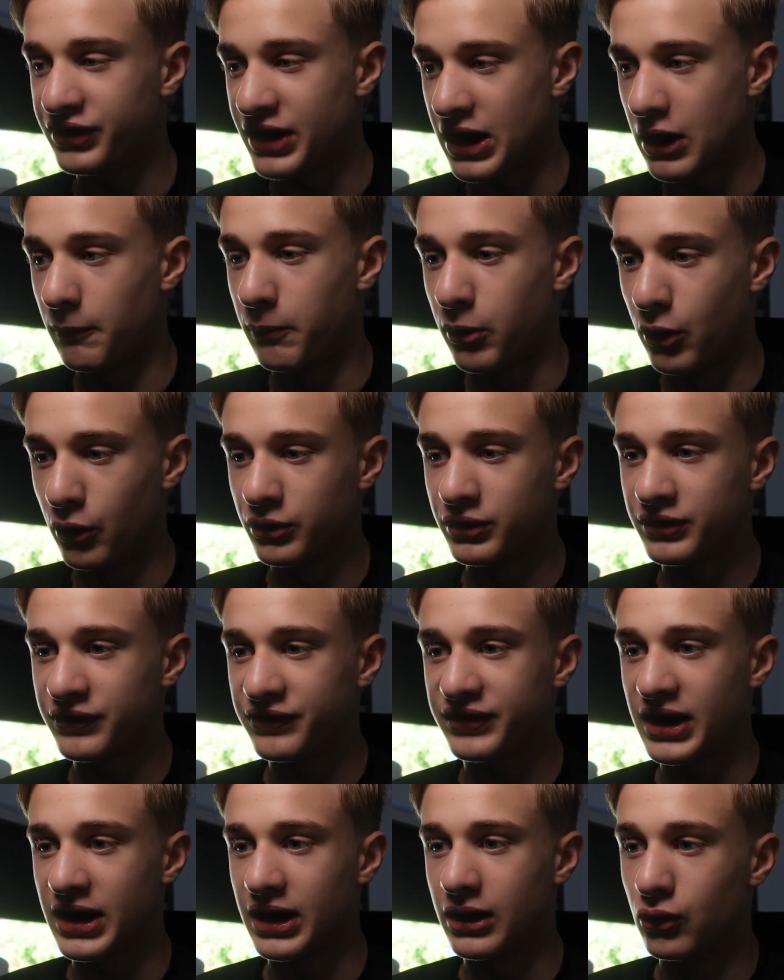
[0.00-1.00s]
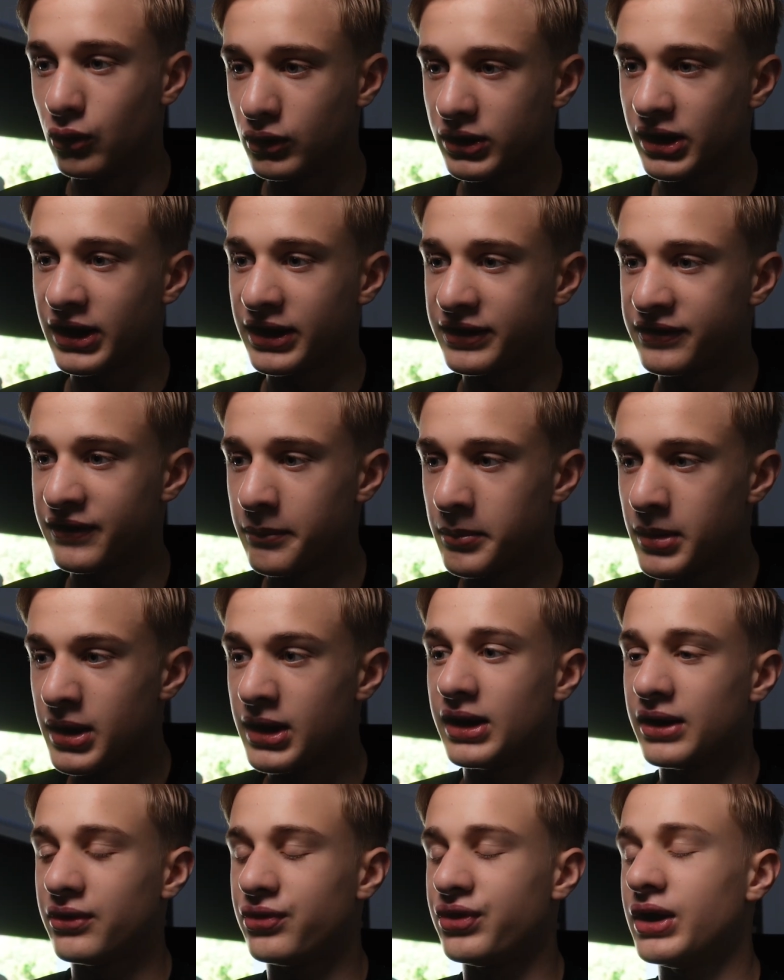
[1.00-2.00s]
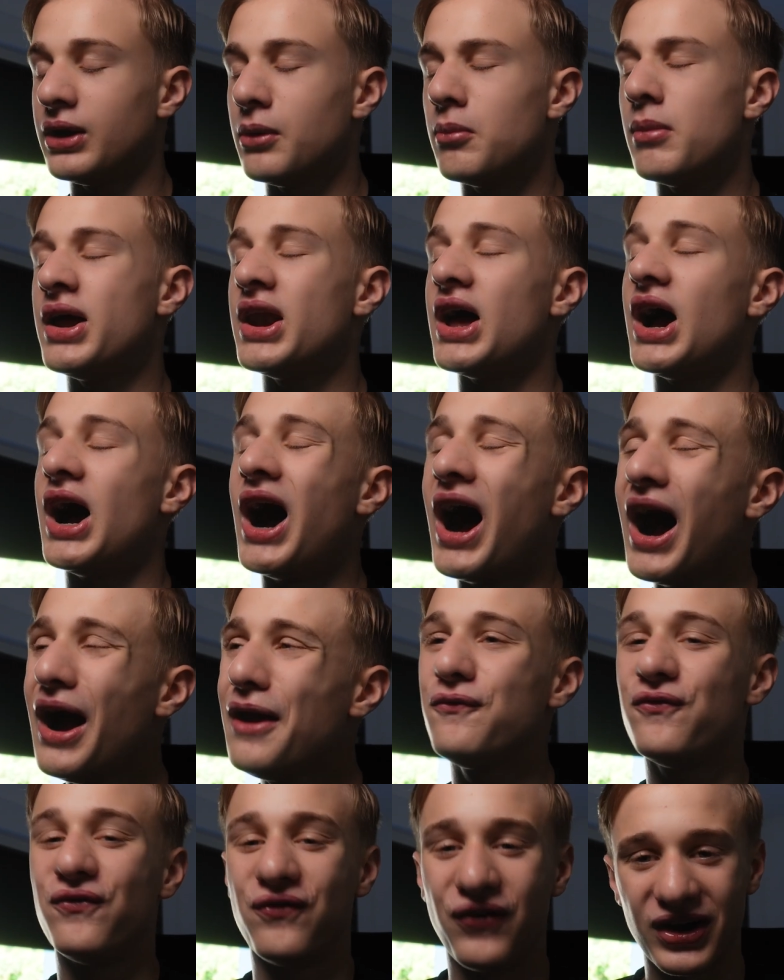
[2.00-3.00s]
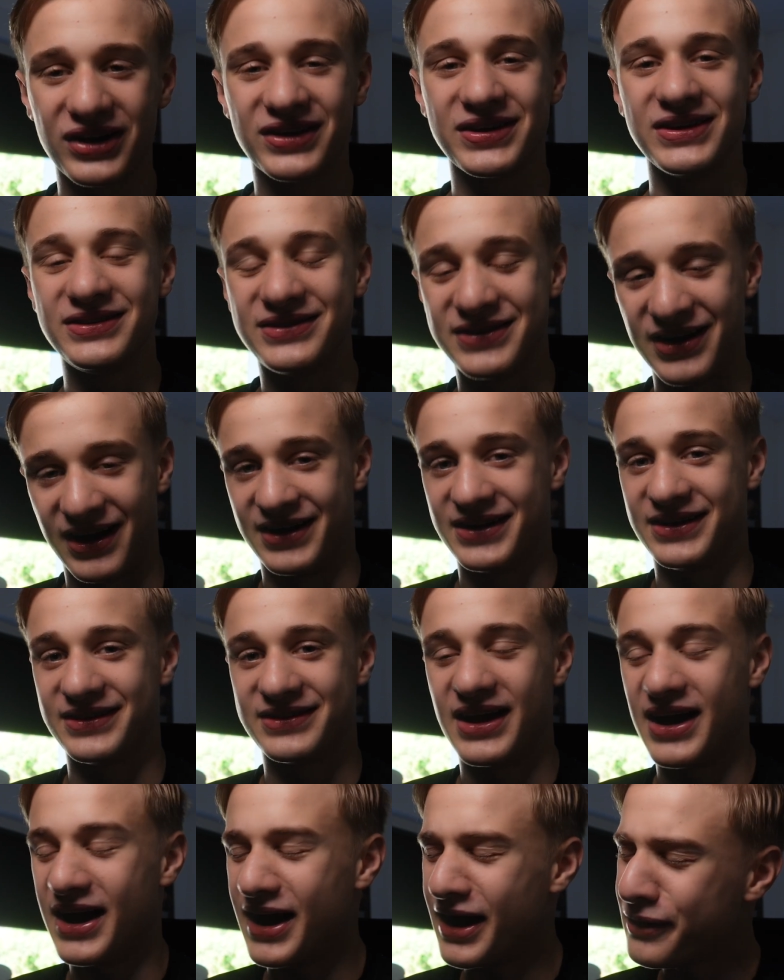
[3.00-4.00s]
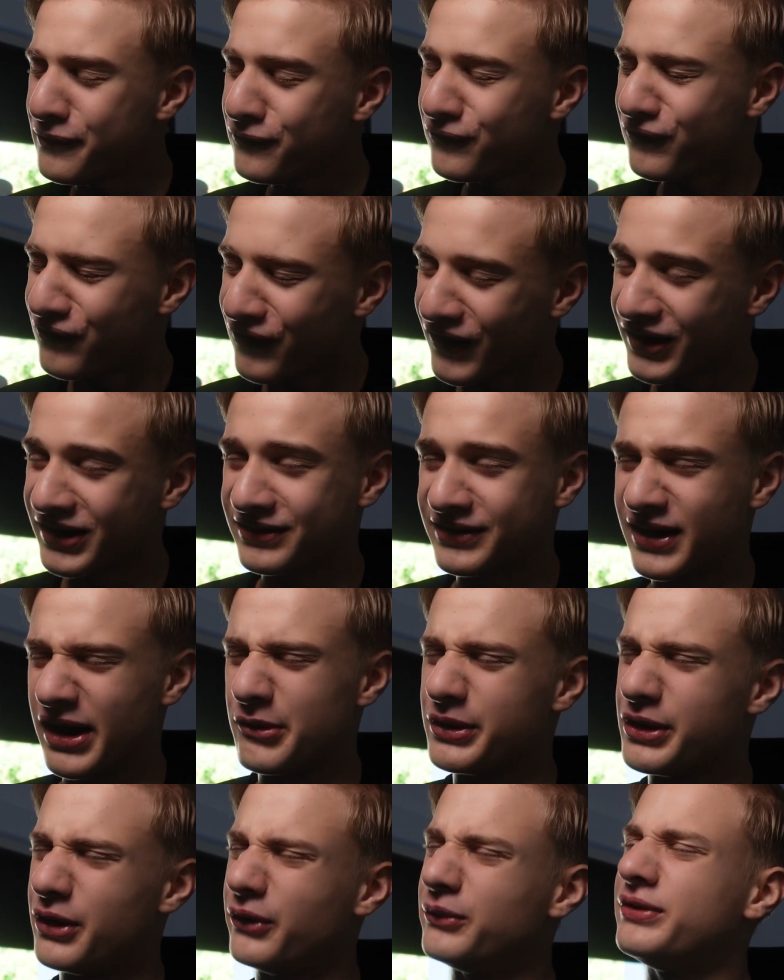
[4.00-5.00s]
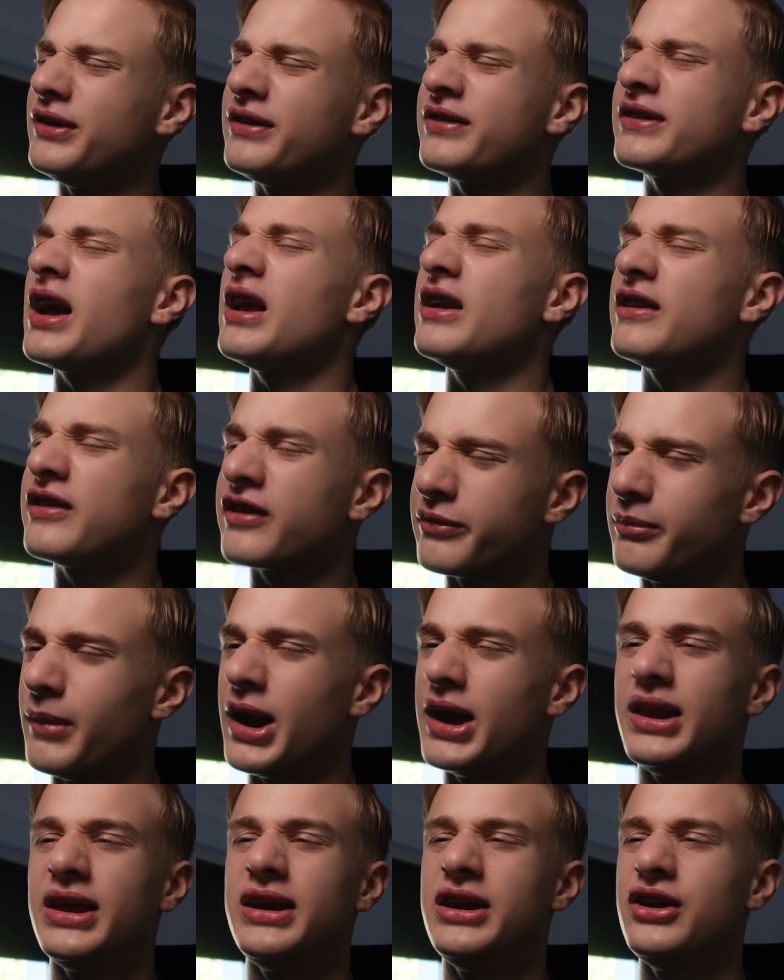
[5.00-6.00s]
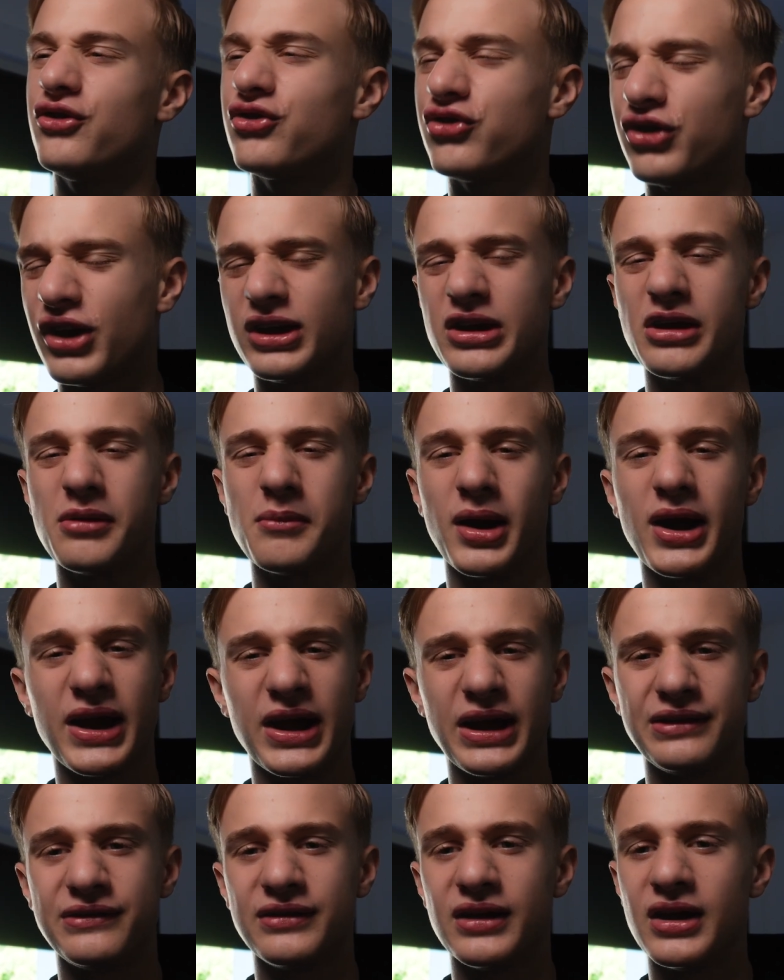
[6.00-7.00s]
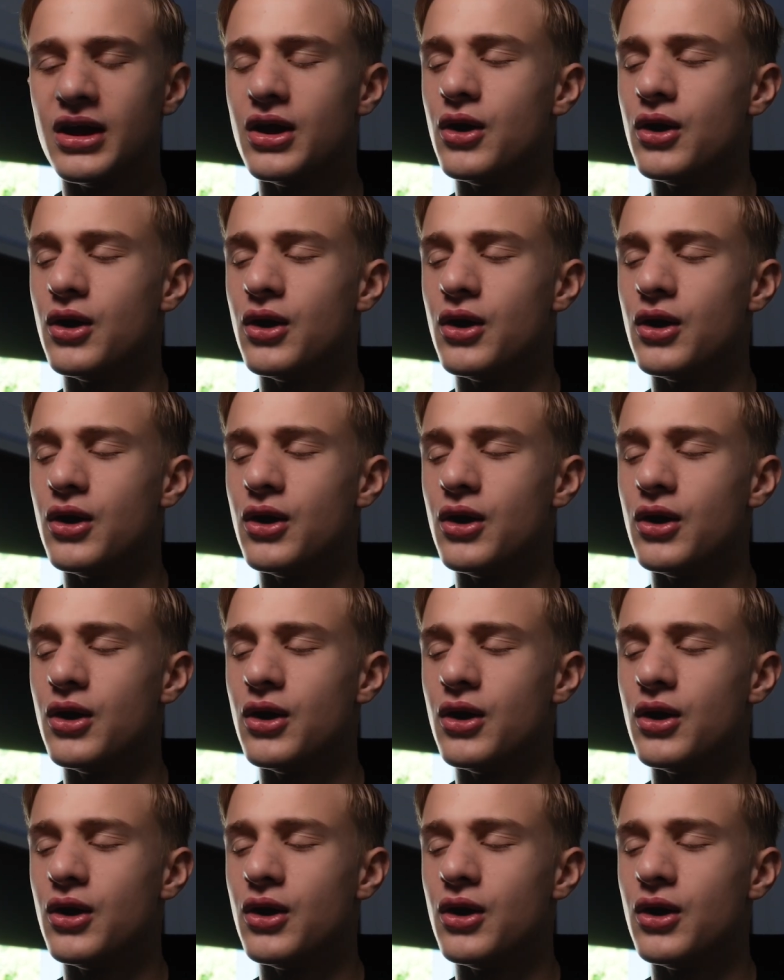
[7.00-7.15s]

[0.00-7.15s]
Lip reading: their opponents, they are looking at him and think, man, I'm fucking tired. I'm fucking tired right now, and this guy's smiling, he's shaking my hands.